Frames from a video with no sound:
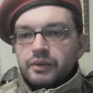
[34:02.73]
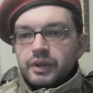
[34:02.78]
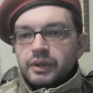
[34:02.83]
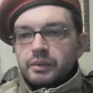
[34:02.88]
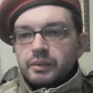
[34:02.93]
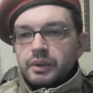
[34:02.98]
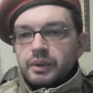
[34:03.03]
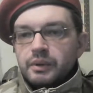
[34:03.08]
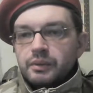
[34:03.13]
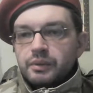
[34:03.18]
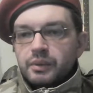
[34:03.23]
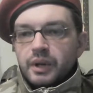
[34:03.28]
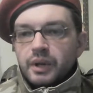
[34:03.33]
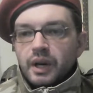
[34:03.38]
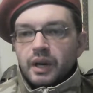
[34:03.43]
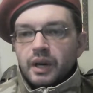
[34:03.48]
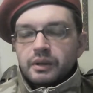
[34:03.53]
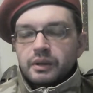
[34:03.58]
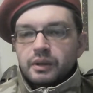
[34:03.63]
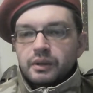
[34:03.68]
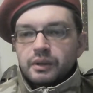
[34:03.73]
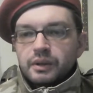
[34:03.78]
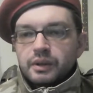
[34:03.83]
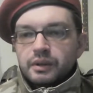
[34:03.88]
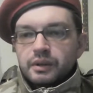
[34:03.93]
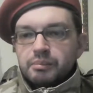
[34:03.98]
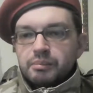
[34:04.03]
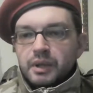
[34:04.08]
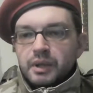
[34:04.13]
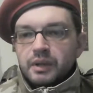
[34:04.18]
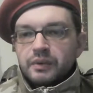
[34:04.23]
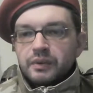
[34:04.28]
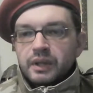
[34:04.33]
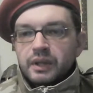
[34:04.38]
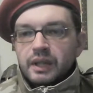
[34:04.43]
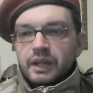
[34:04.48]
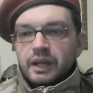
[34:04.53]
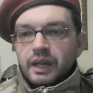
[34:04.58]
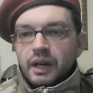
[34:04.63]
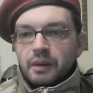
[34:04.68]
even if we are not
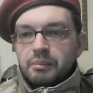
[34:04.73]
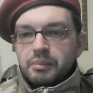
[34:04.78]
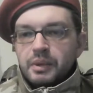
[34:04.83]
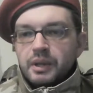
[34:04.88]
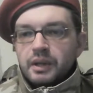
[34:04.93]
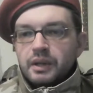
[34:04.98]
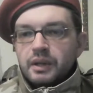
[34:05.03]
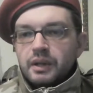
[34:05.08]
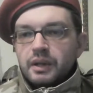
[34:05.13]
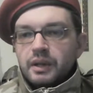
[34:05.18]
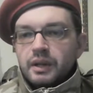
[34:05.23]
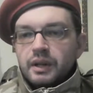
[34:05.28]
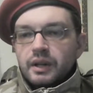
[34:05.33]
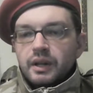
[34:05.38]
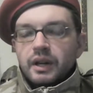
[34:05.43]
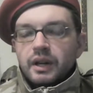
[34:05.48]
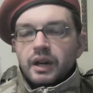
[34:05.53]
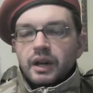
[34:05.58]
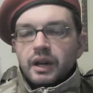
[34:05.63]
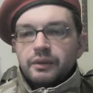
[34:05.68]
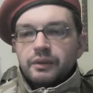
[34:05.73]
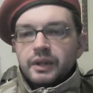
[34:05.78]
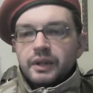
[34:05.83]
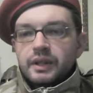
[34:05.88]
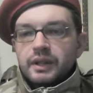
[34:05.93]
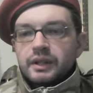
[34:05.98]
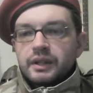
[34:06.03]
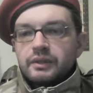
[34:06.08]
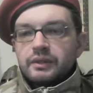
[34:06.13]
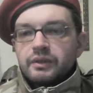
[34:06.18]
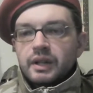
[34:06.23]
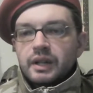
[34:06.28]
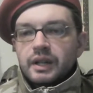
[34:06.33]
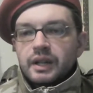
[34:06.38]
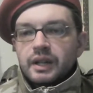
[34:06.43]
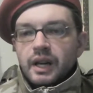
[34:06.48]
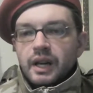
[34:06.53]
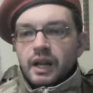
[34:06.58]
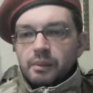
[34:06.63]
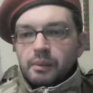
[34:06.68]
perfectly happy, I think it
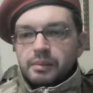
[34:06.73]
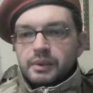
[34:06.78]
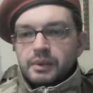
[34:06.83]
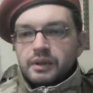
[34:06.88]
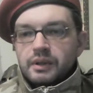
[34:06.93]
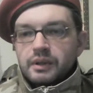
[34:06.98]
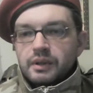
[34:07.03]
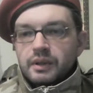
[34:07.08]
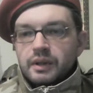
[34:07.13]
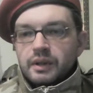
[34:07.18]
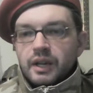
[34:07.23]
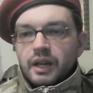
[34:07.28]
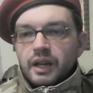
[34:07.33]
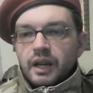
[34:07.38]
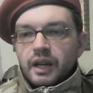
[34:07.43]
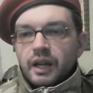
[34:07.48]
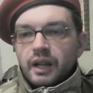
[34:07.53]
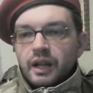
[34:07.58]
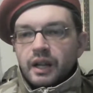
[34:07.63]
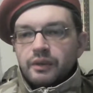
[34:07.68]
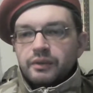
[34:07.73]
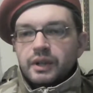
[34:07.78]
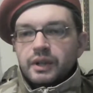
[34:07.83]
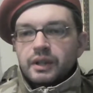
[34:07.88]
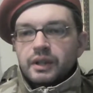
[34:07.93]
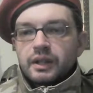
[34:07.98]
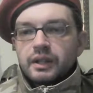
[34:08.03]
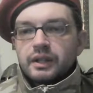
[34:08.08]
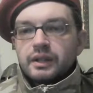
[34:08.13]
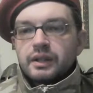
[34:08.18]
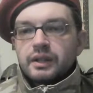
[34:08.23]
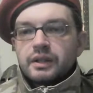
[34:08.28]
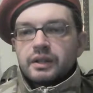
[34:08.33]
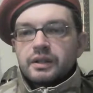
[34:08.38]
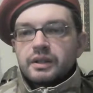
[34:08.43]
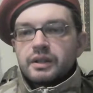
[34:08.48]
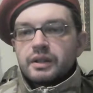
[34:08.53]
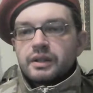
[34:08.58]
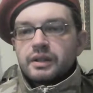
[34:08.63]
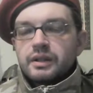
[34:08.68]
really helps. And I think that
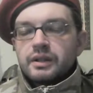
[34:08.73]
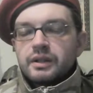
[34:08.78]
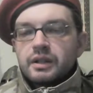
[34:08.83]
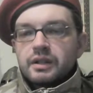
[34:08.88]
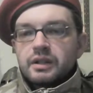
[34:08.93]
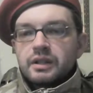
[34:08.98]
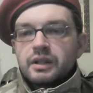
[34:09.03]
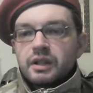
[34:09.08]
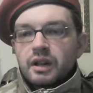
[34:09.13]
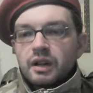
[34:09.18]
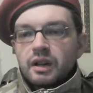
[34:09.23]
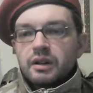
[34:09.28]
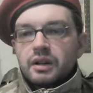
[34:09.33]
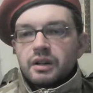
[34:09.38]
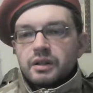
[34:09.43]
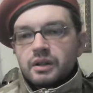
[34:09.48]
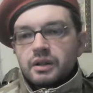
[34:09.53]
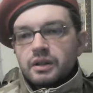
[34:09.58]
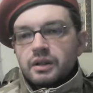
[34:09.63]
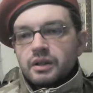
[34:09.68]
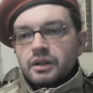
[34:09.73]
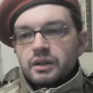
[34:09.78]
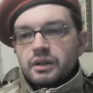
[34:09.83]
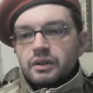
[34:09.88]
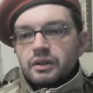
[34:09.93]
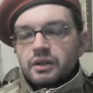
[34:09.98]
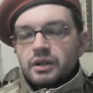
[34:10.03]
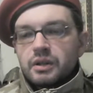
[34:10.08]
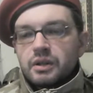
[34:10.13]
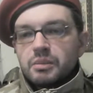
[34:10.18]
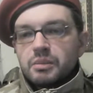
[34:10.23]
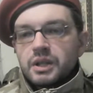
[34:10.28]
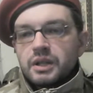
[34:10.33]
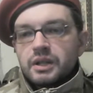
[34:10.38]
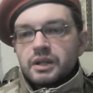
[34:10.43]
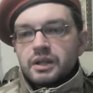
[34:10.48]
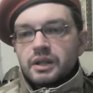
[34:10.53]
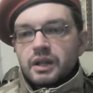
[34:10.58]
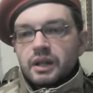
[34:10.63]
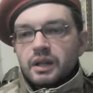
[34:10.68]
this is discouraging
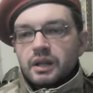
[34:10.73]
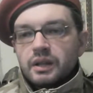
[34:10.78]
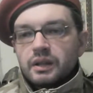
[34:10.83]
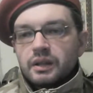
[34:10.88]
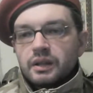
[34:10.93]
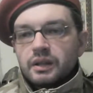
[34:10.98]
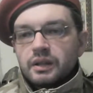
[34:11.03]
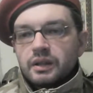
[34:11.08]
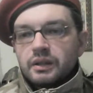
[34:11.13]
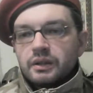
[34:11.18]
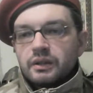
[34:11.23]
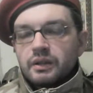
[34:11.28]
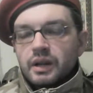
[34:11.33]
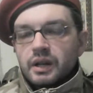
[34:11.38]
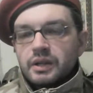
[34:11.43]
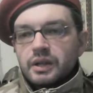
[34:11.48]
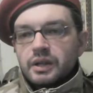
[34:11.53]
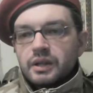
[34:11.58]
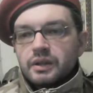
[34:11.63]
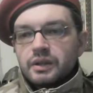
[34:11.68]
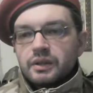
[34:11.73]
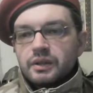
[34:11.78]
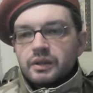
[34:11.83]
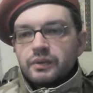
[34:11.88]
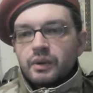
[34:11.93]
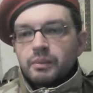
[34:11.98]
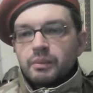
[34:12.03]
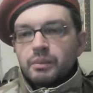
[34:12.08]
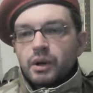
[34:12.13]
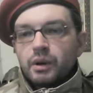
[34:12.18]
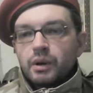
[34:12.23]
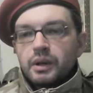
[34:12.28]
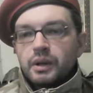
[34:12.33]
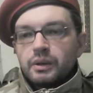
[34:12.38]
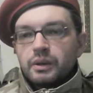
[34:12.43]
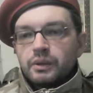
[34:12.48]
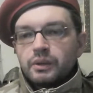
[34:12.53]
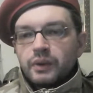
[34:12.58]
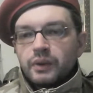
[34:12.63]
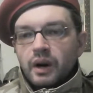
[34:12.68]
Germans and Russians from
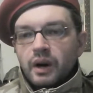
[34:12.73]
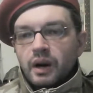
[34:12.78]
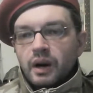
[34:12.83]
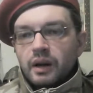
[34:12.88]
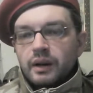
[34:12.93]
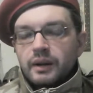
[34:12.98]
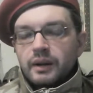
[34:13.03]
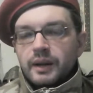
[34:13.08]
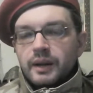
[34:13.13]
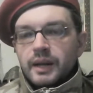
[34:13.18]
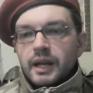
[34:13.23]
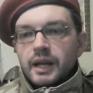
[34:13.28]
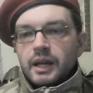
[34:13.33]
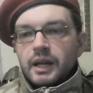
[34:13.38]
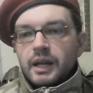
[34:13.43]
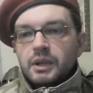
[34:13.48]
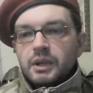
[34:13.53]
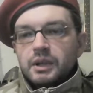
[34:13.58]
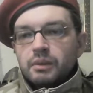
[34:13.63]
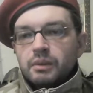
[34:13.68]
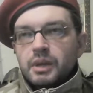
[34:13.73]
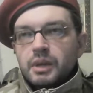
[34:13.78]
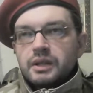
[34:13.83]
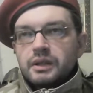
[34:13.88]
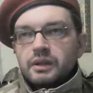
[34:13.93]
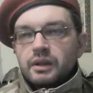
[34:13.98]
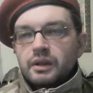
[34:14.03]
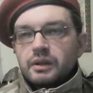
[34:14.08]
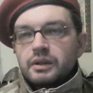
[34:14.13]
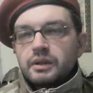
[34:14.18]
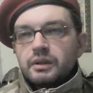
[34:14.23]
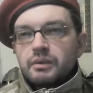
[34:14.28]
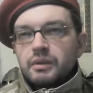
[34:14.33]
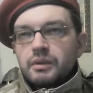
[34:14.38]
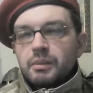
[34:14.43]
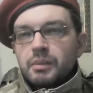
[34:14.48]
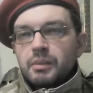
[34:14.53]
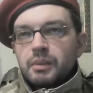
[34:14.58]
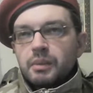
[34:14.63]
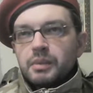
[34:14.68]
going too far. But you must also
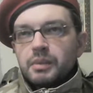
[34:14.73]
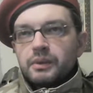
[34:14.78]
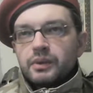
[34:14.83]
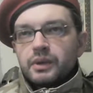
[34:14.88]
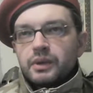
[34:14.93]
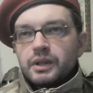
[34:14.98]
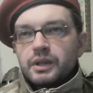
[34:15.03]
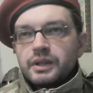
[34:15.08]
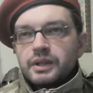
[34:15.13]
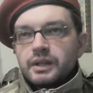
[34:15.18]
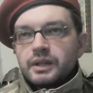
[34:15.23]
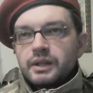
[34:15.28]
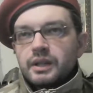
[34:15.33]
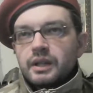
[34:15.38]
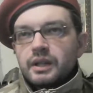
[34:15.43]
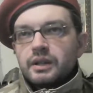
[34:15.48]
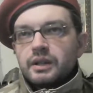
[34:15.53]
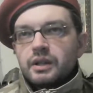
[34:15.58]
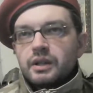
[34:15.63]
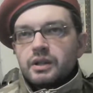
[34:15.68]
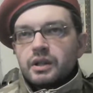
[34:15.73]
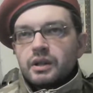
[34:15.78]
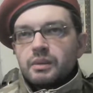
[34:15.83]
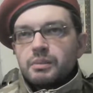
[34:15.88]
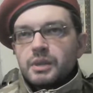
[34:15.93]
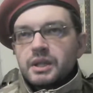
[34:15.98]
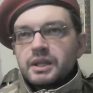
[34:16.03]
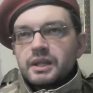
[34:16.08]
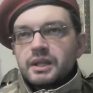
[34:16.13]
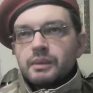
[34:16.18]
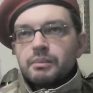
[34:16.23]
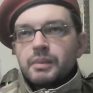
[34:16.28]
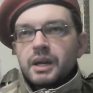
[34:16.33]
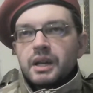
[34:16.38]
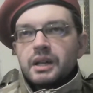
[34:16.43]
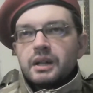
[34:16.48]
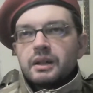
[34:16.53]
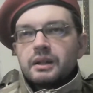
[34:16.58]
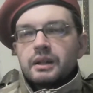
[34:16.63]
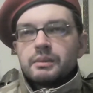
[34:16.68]
remember, for instance, that the Germans are
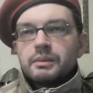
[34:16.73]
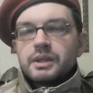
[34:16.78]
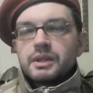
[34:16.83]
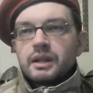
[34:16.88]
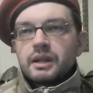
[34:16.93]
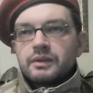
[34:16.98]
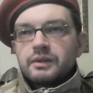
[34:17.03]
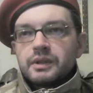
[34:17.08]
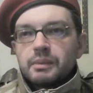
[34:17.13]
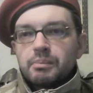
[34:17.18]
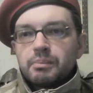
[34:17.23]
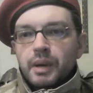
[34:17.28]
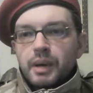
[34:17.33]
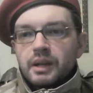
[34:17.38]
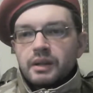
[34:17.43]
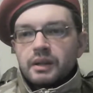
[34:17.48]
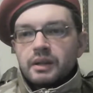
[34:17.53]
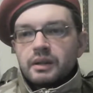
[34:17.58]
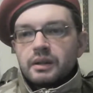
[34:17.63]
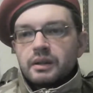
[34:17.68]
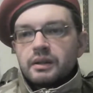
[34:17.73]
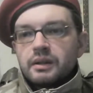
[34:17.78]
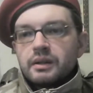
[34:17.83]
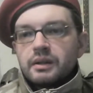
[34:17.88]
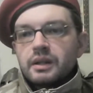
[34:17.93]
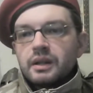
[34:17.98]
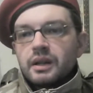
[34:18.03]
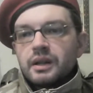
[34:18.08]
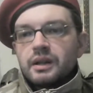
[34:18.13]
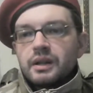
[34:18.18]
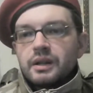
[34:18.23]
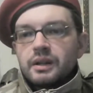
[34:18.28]
making themselves dependent on